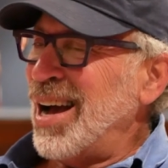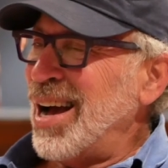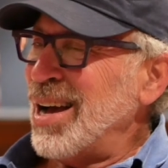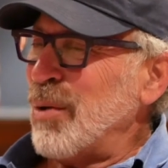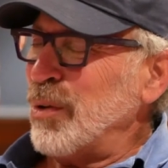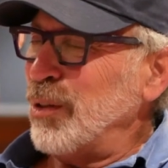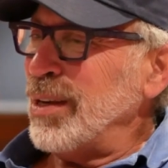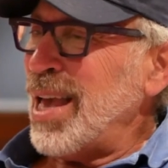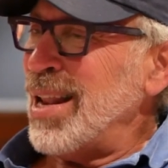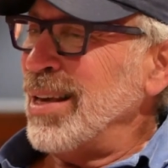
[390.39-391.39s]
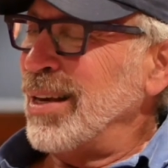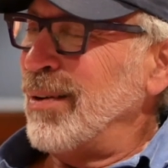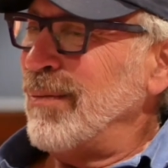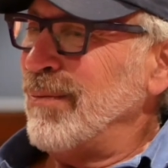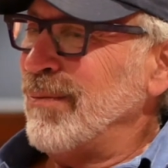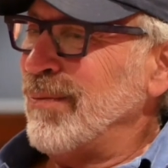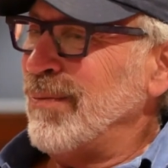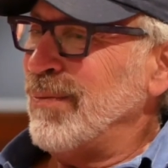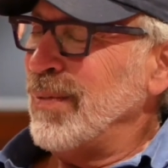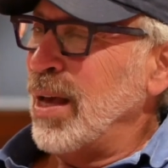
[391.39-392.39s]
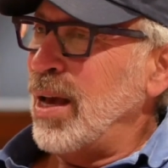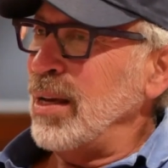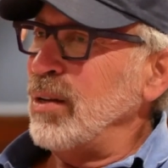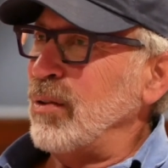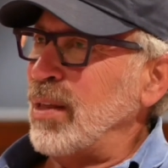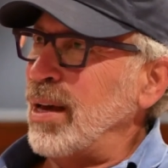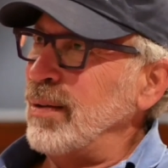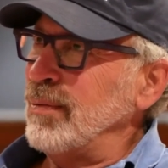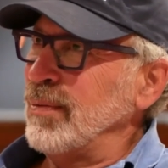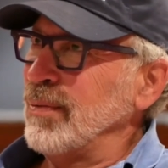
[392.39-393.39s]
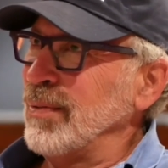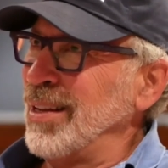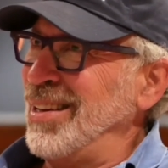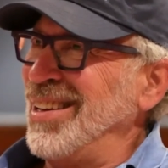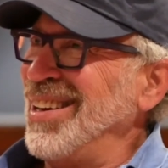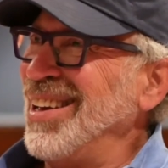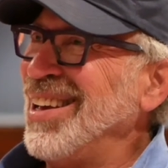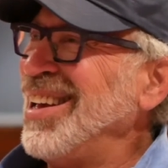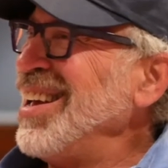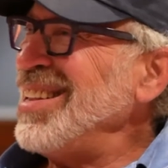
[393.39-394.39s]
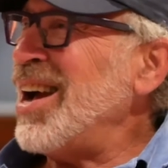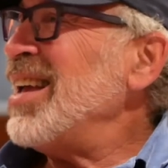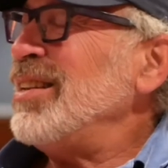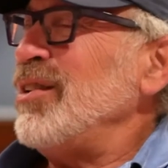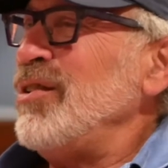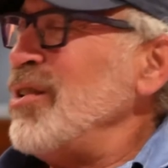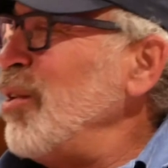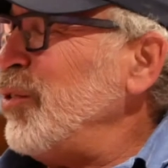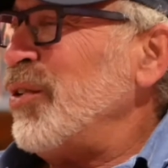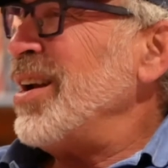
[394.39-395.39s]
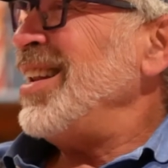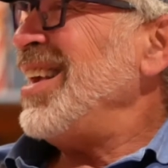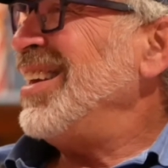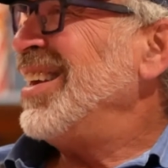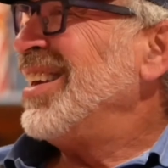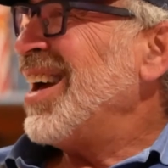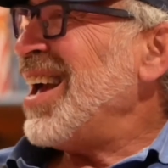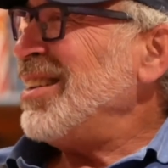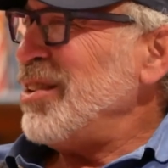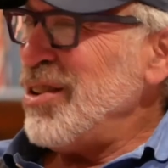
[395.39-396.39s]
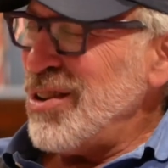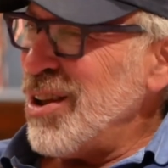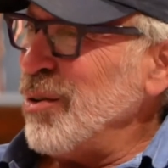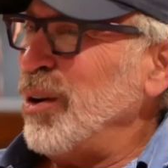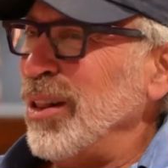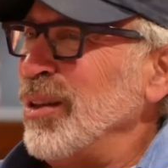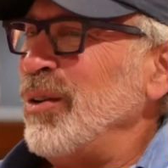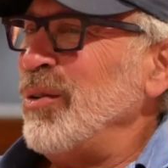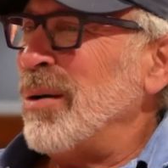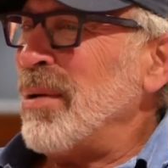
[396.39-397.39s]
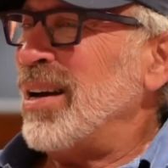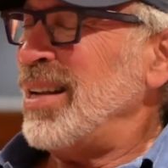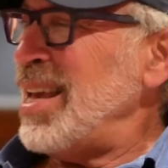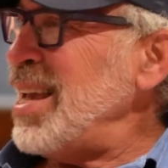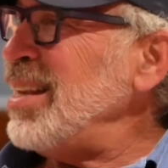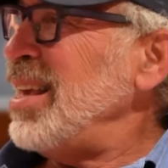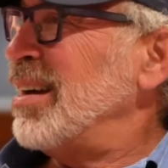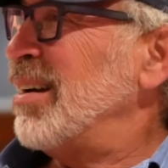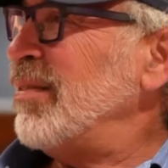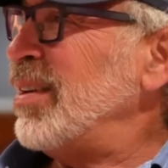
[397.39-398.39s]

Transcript: I would look at it and go, I could do that. I had no training, I had no clue about any of